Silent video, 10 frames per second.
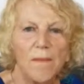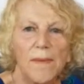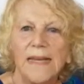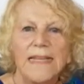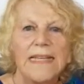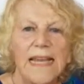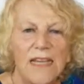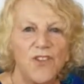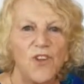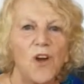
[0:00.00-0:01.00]
many
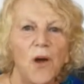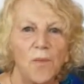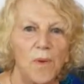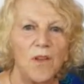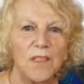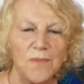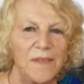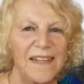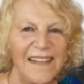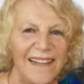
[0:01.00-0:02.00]
days, you can't
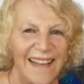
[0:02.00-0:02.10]
possibly